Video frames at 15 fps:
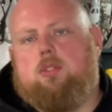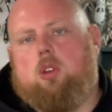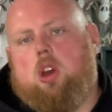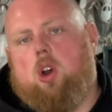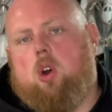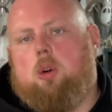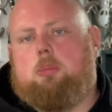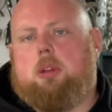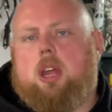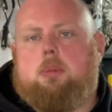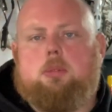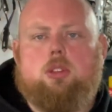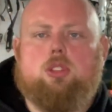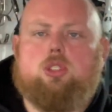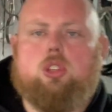All
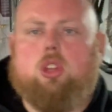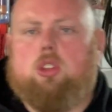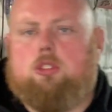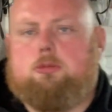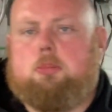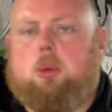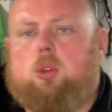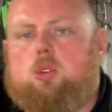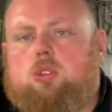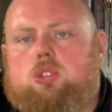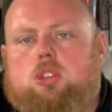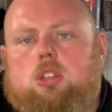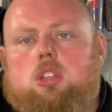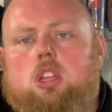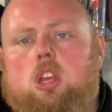preppers love
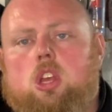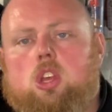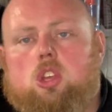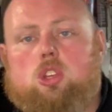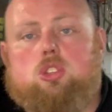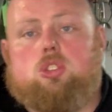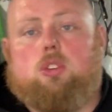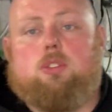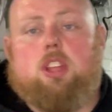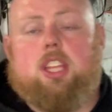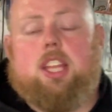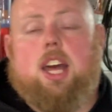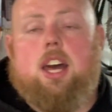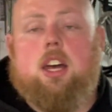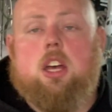books and stuff like
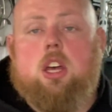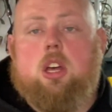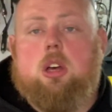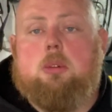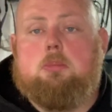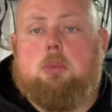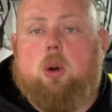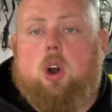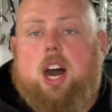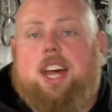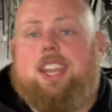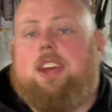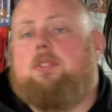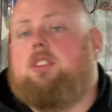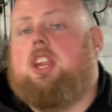that, but I
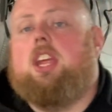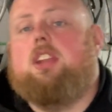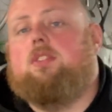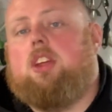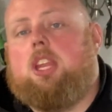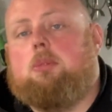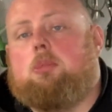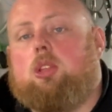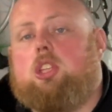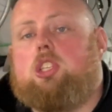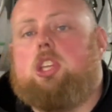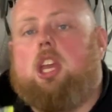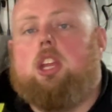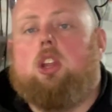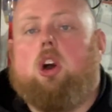never heard of anybody
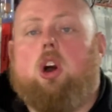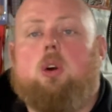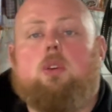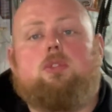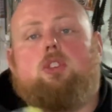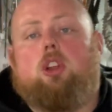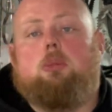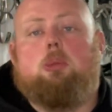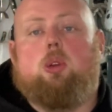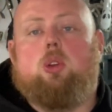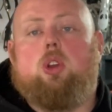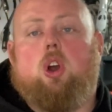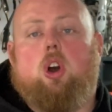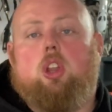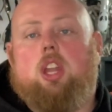saying, oh, I've got a book
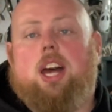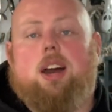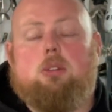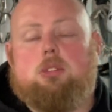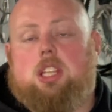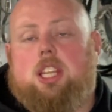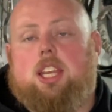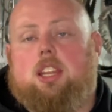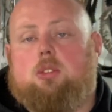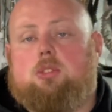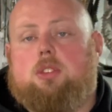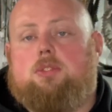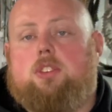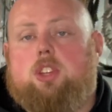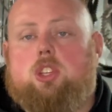on how to learn how
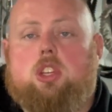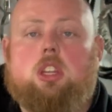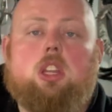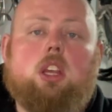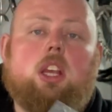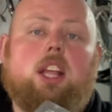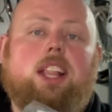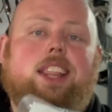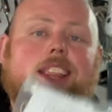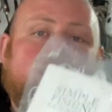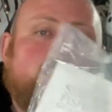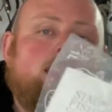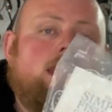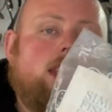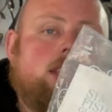to fishing.
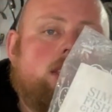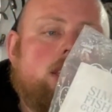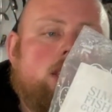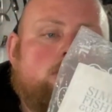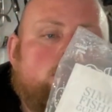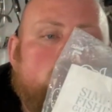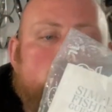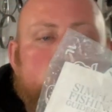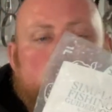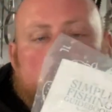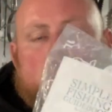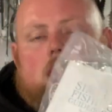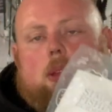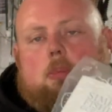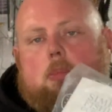This is probably
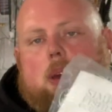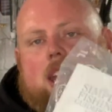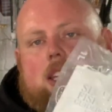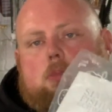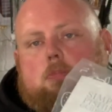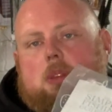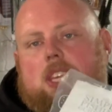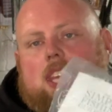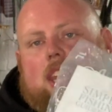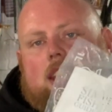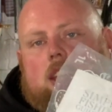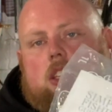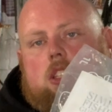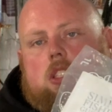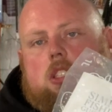one of the best
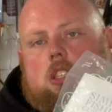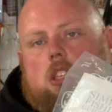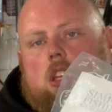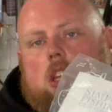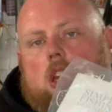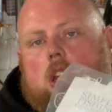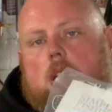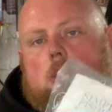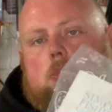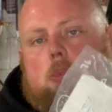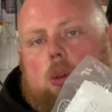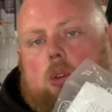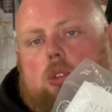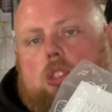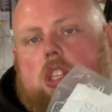beginners
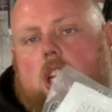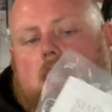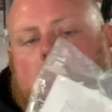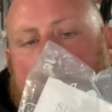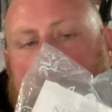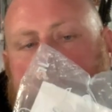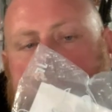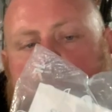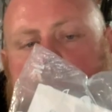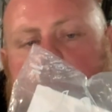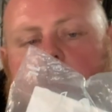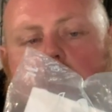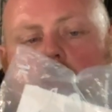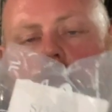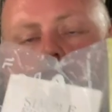books to learn how to
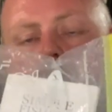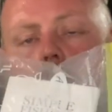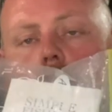fish